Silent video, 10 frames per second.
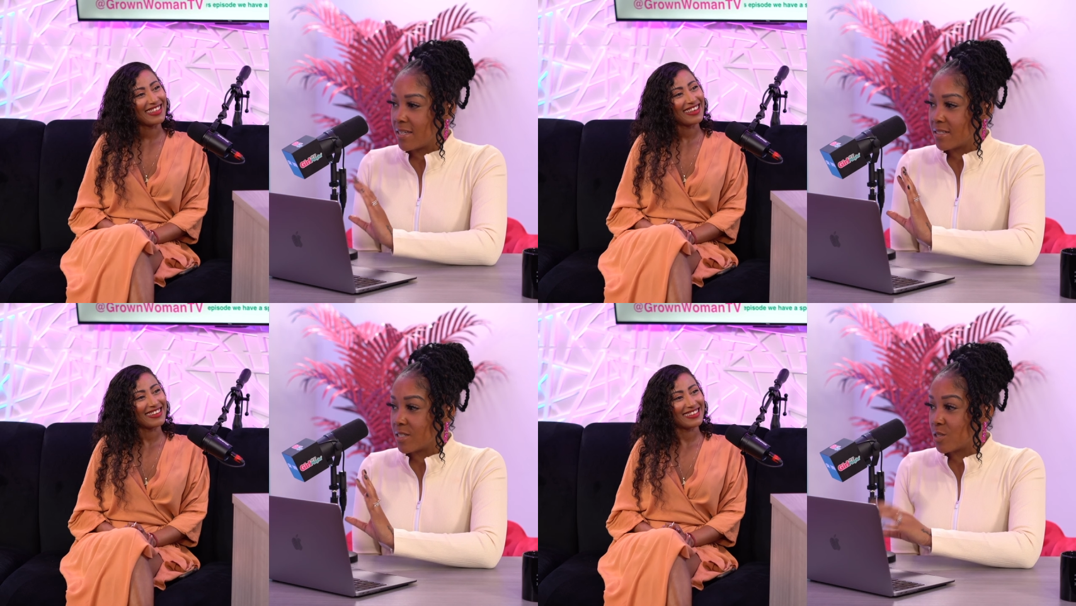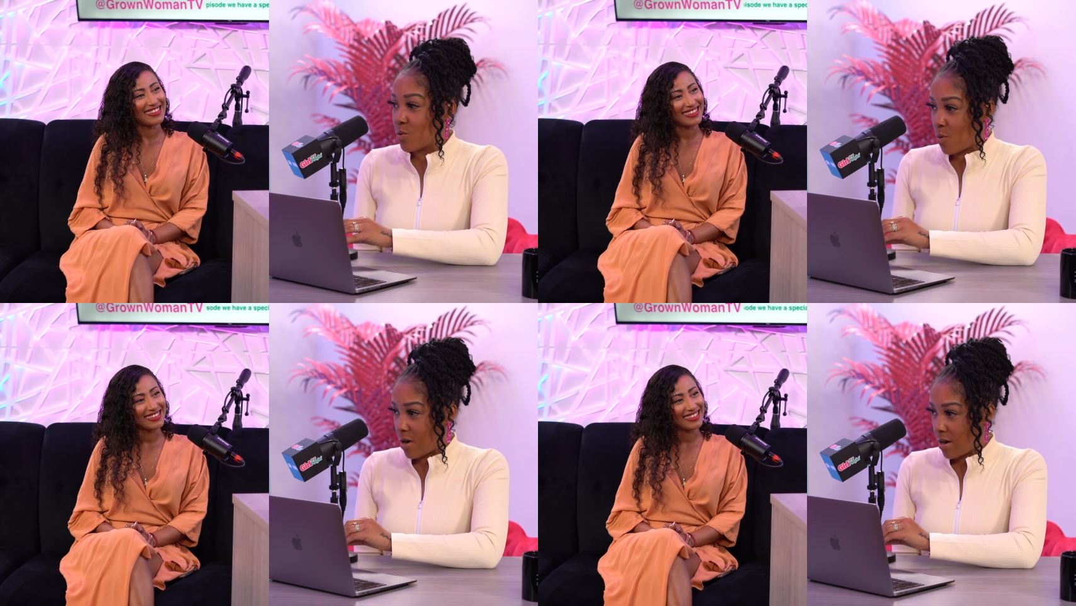
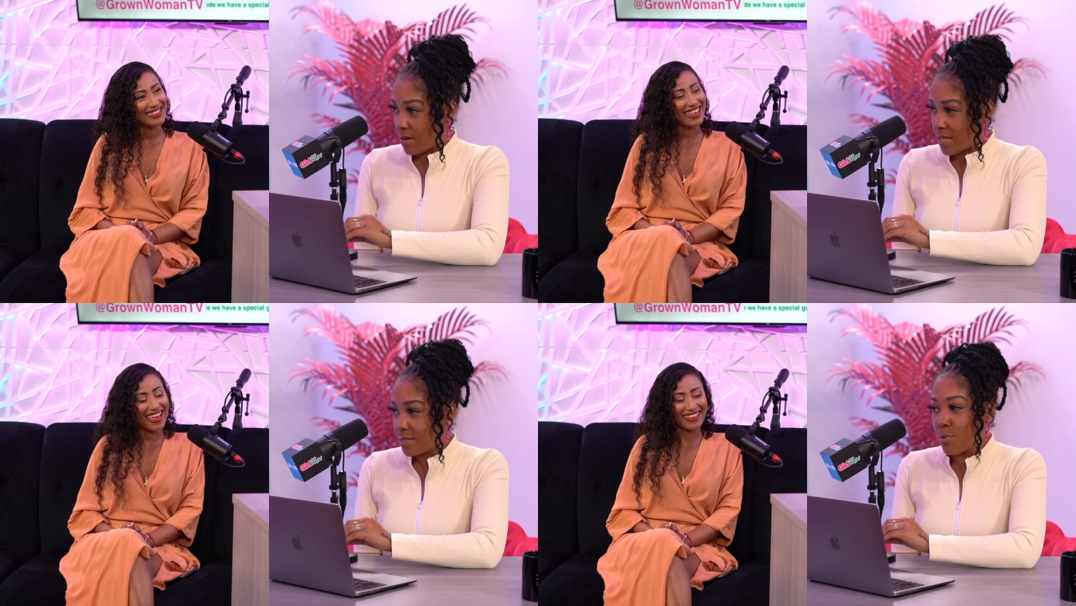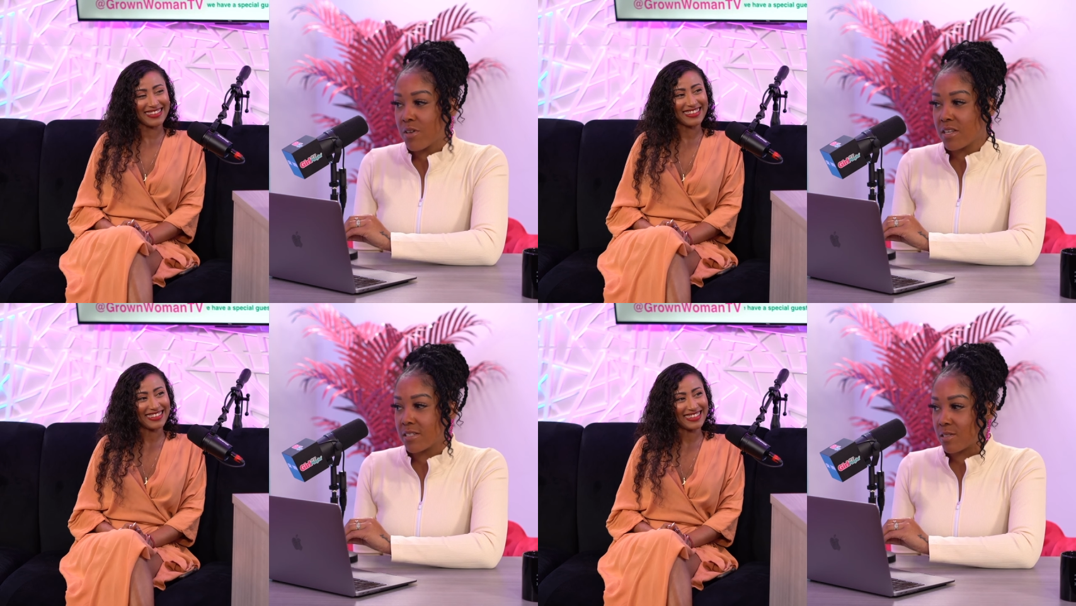Speaker 1: store. Yes. It's
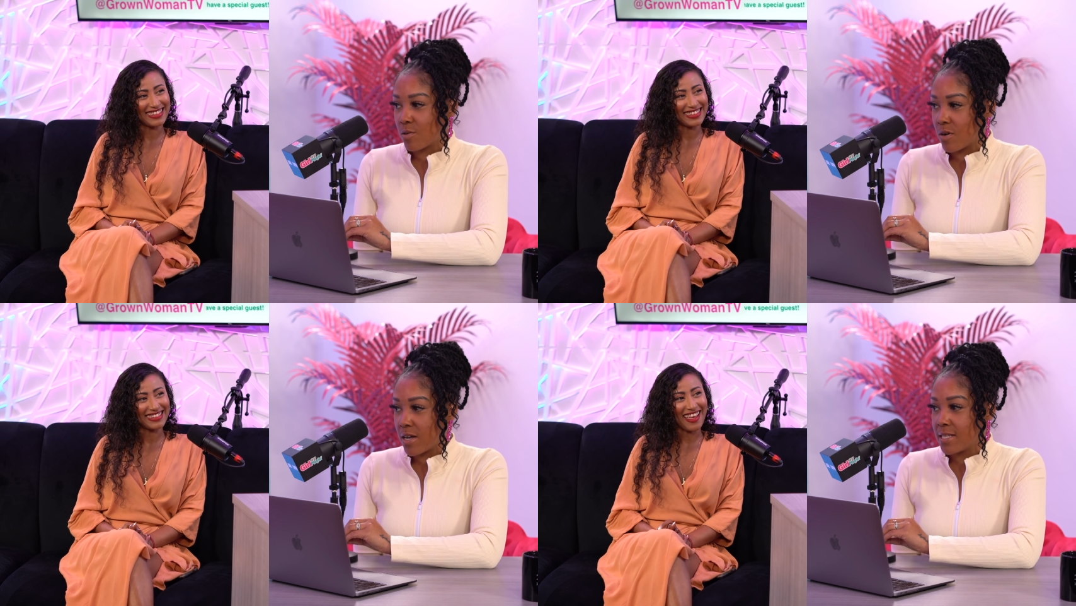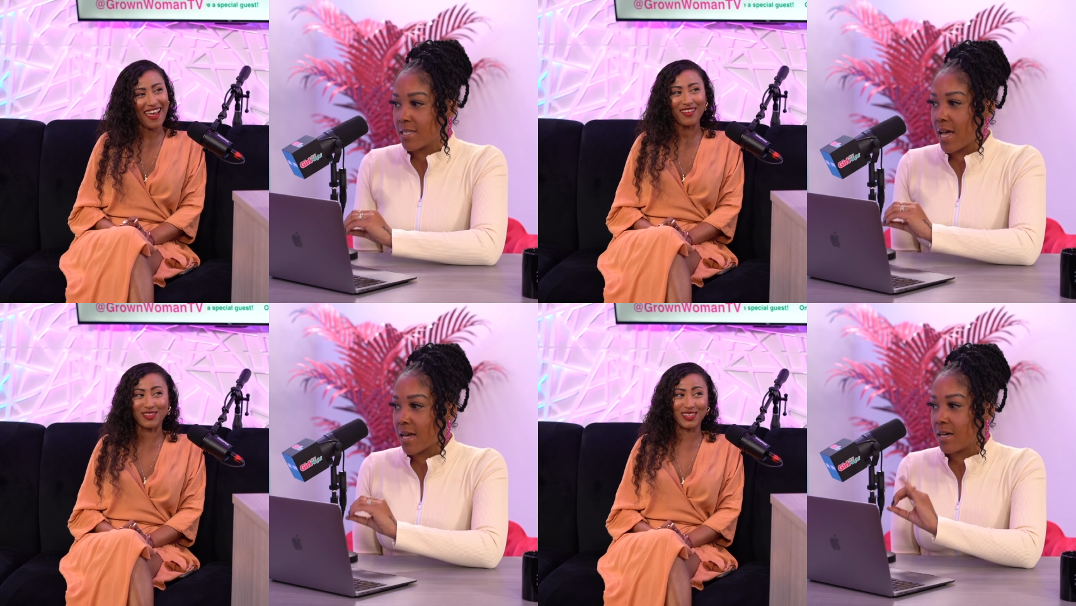more than a store. It's
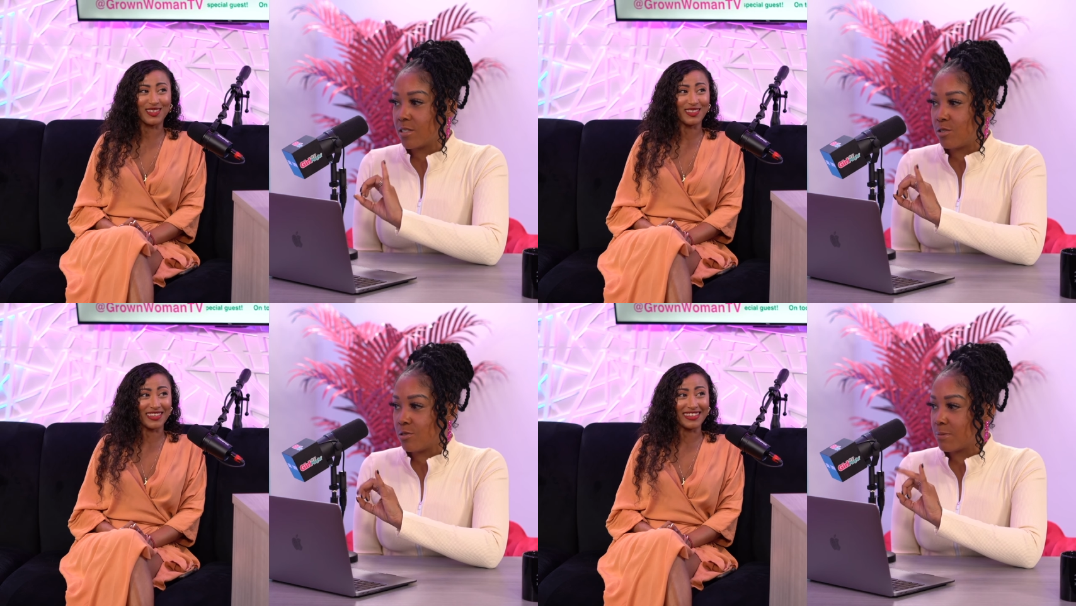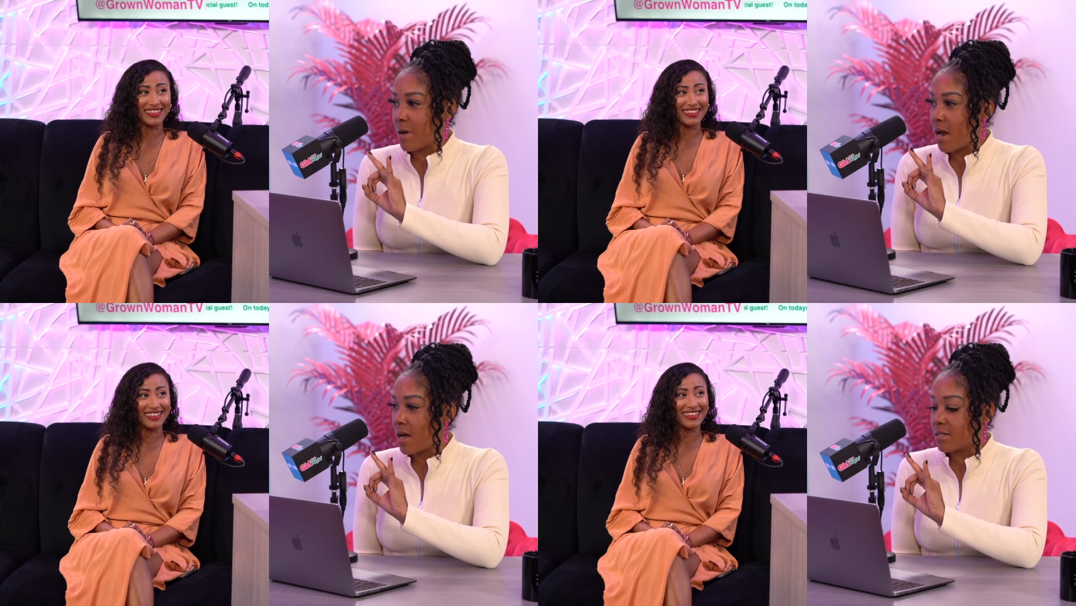like Absolutely. a juice
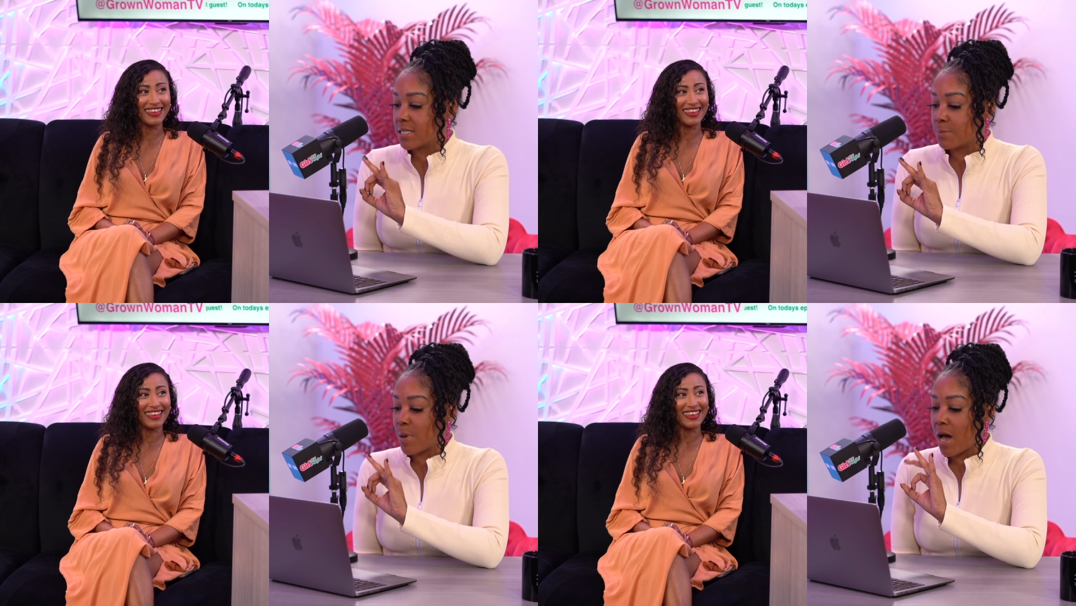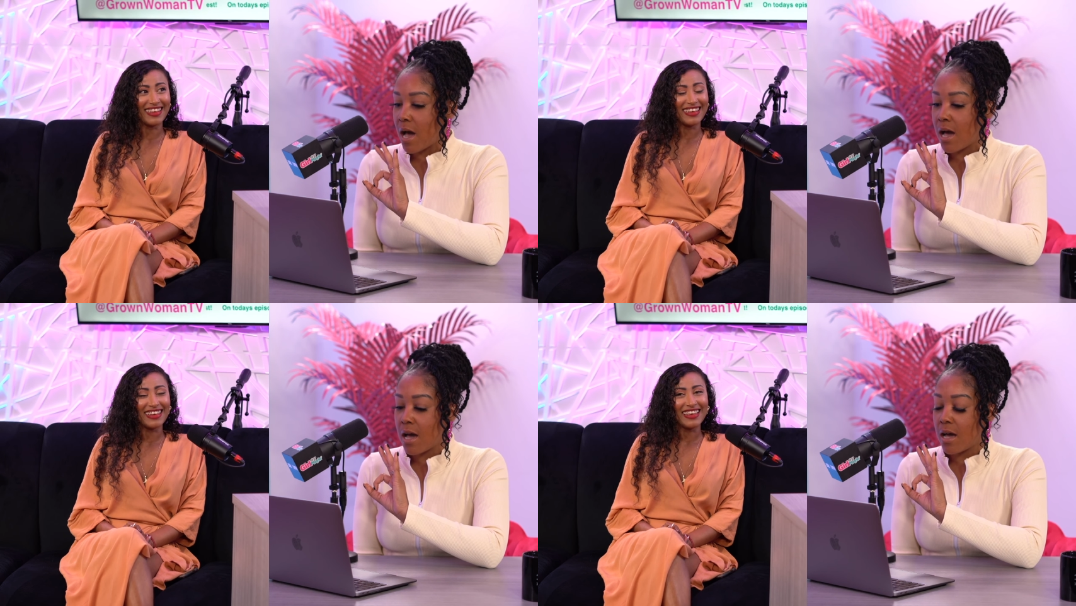bar, a
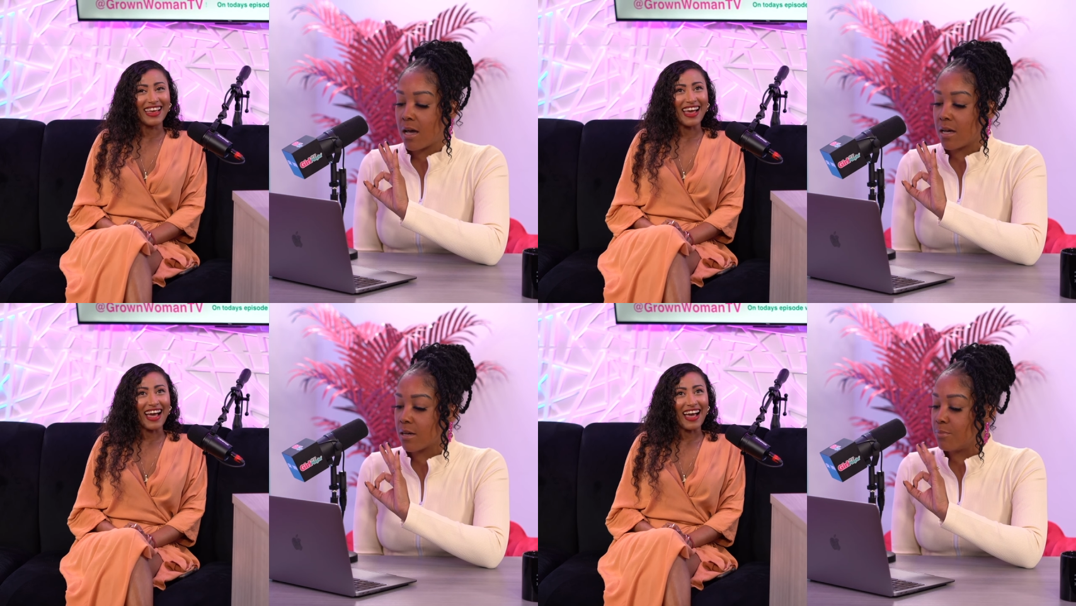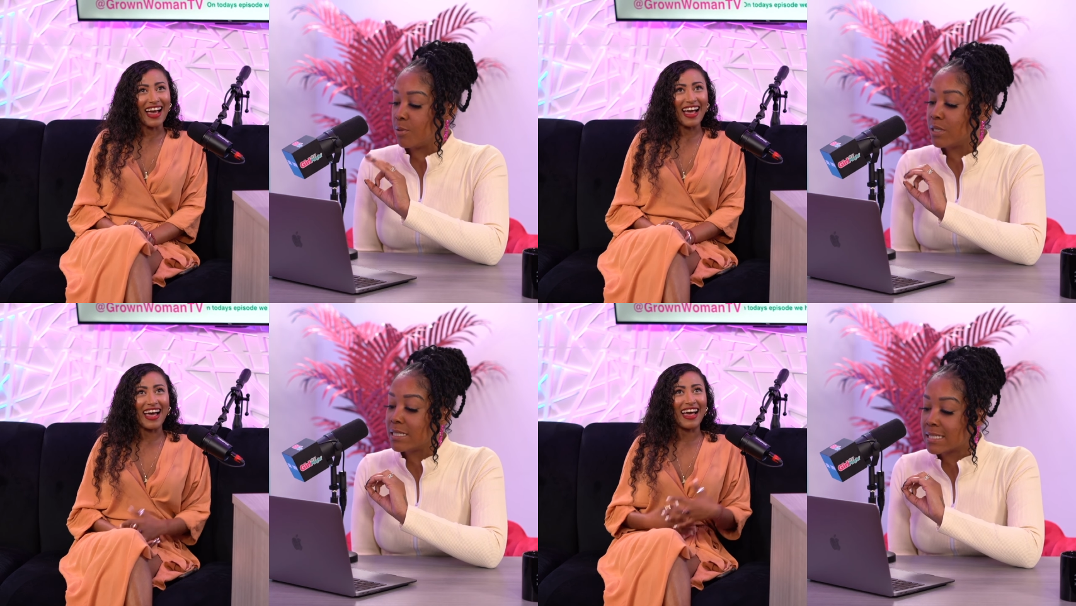spa, a
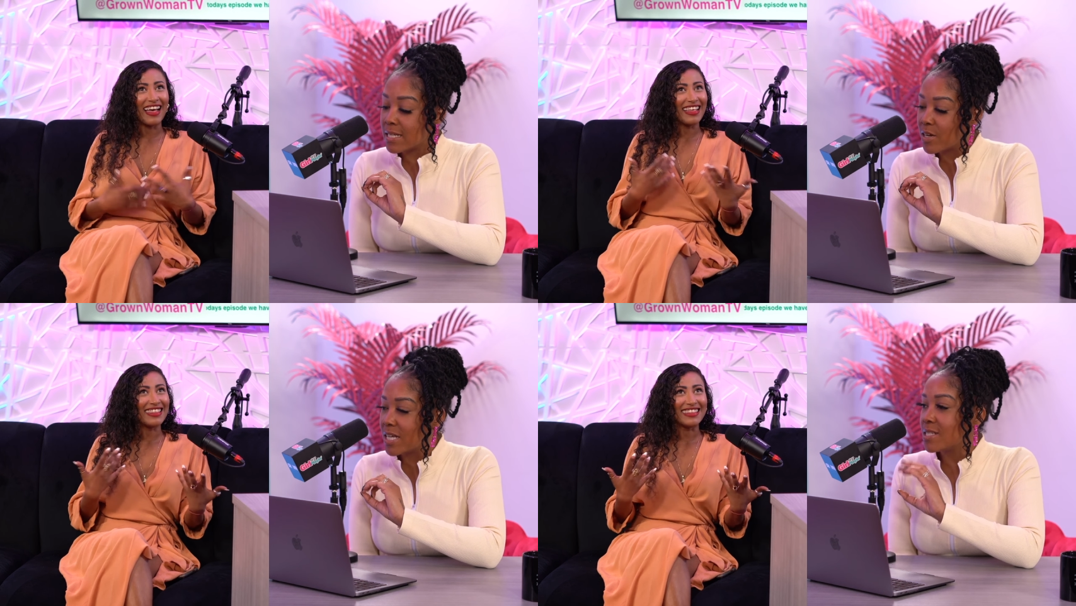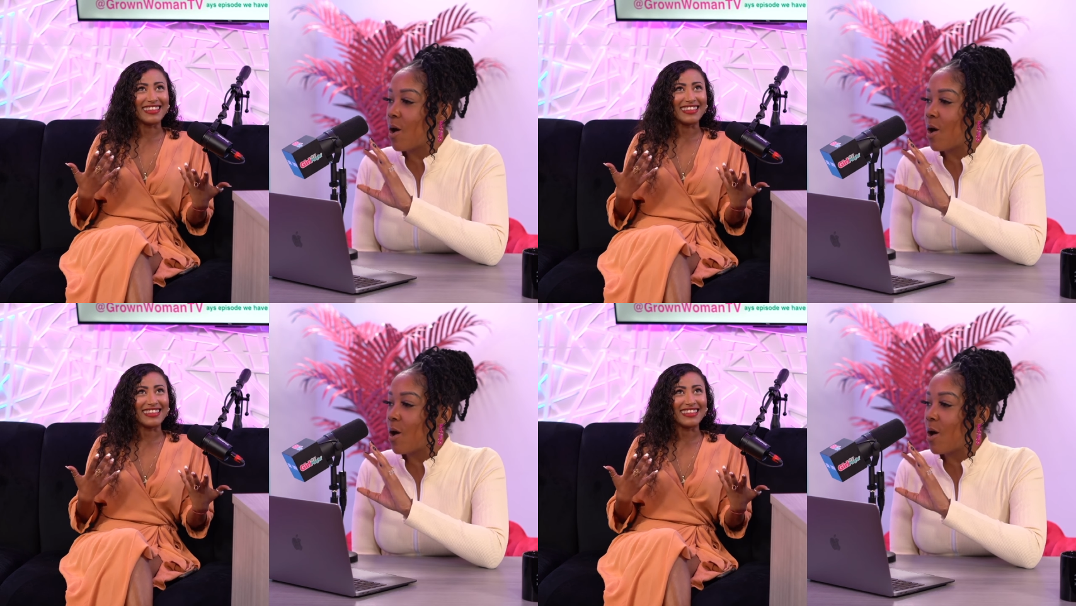community center. It's mm.